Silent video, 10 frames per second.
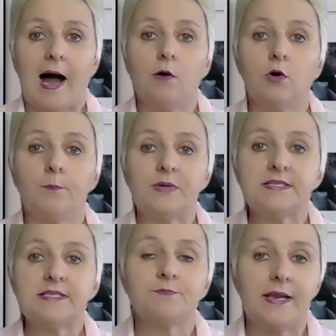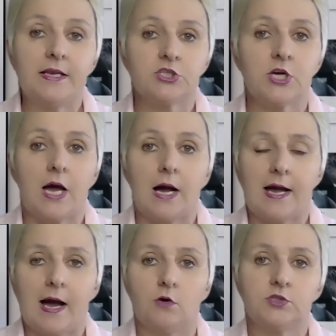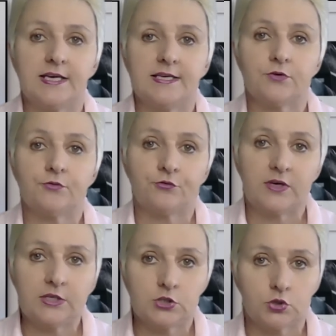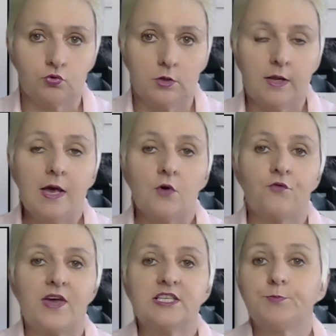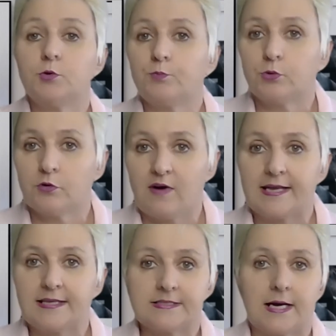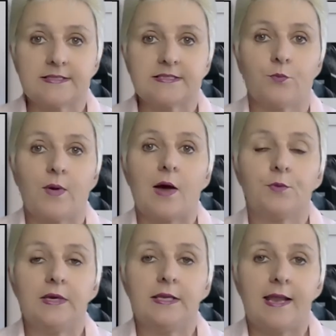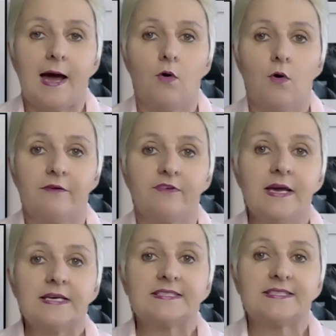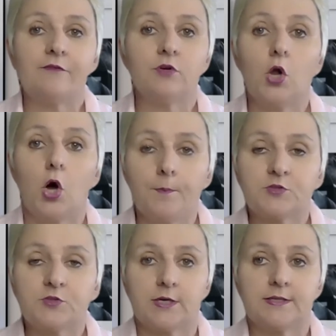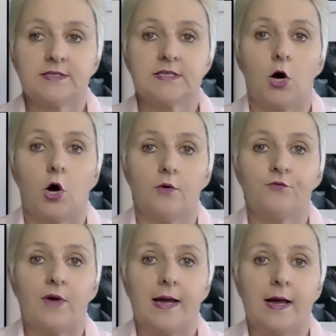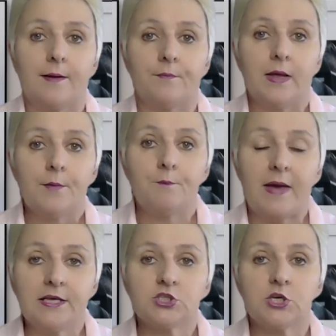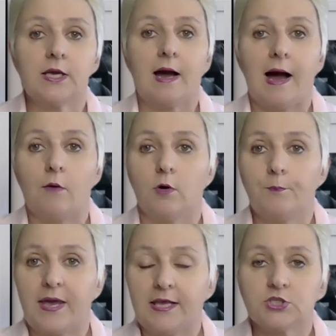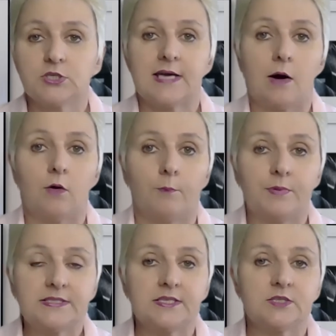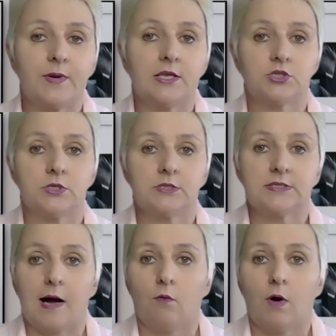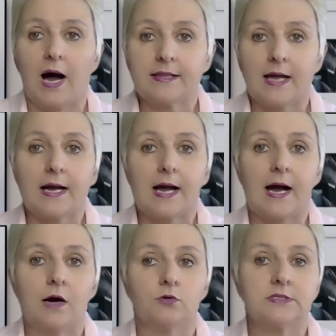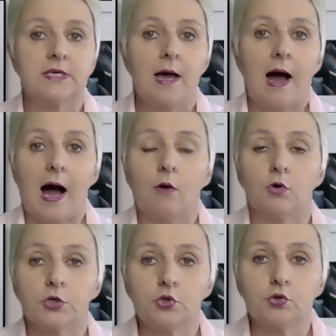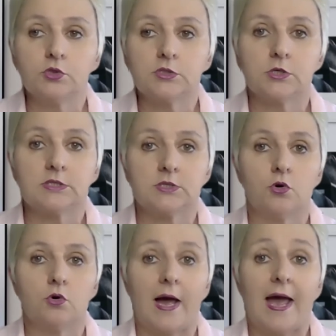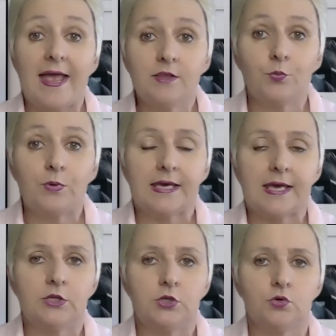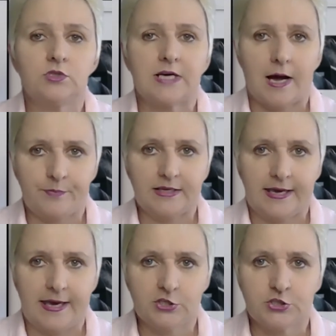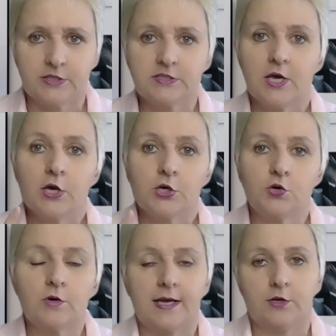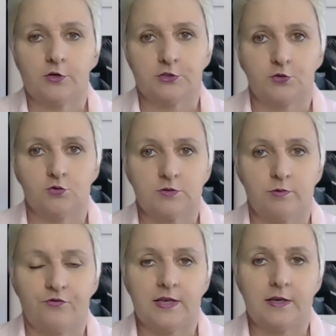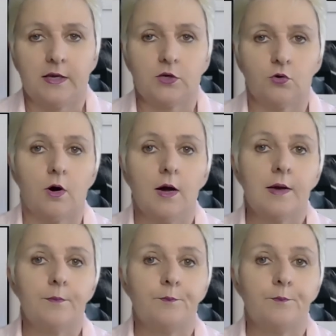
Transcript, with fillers: Our business manager account is a free tool Facebook provides us where we now have several options of um, managing our pages, our business pages, our ad accounts, our users. So, and we can use applications you cannot use within your